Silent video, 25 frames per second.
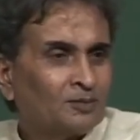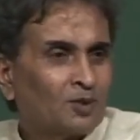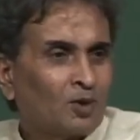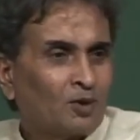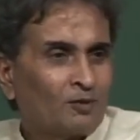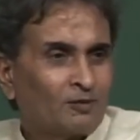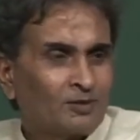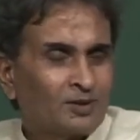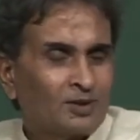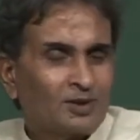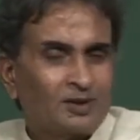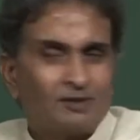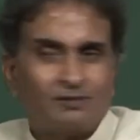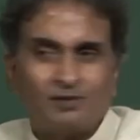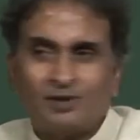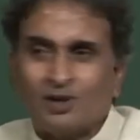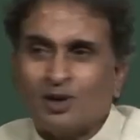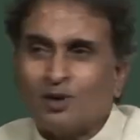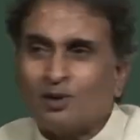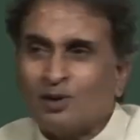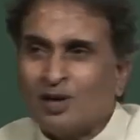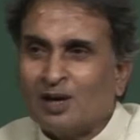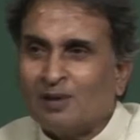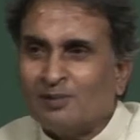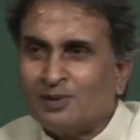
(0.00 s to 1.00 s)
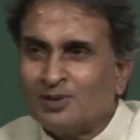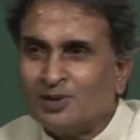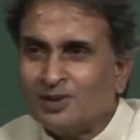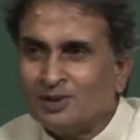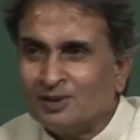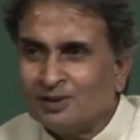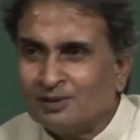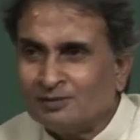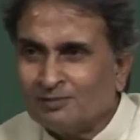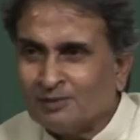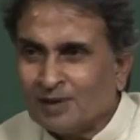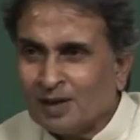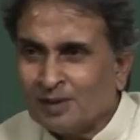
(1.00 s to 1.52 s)
obviously without
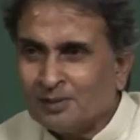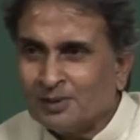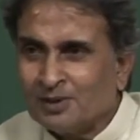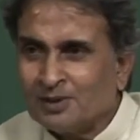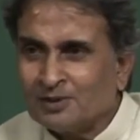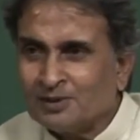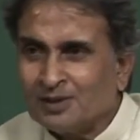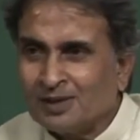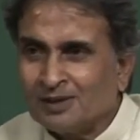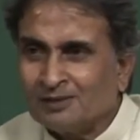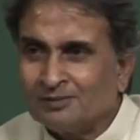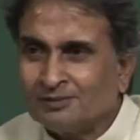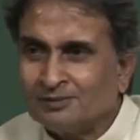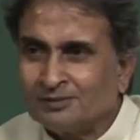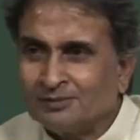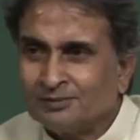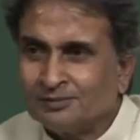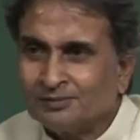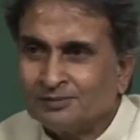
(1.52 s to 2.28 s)
damaging the fiber itself.